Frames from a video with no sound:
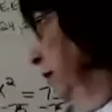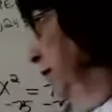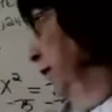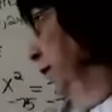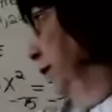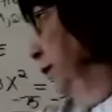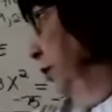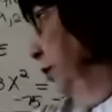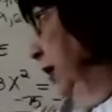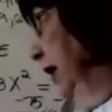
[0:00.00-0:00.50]

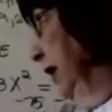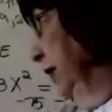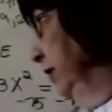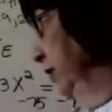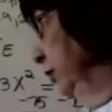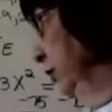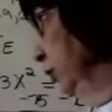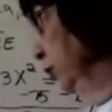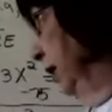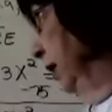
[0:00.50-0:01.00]
4x
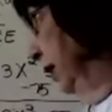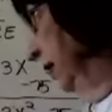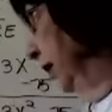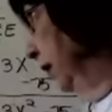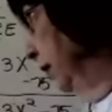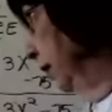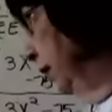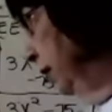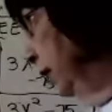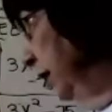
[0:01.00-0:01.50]

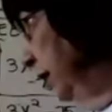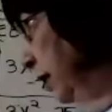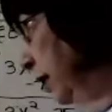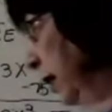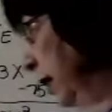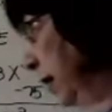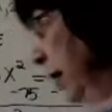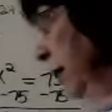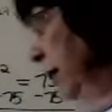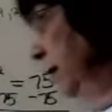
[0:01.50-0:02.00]
squared
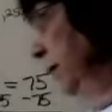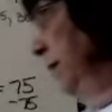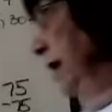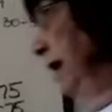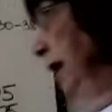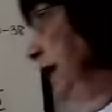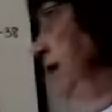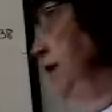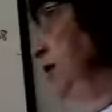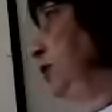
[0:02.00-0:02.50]

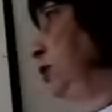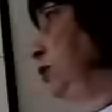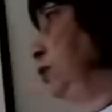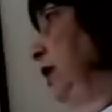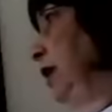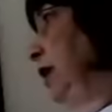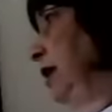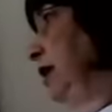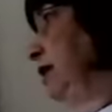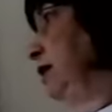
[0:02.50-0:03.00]
minus
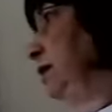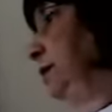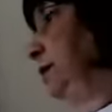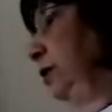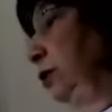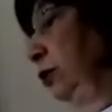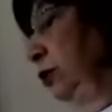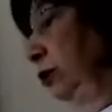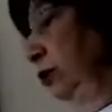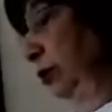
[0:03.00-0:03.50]
3x
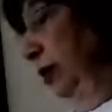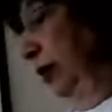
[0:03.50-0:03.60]
plus 2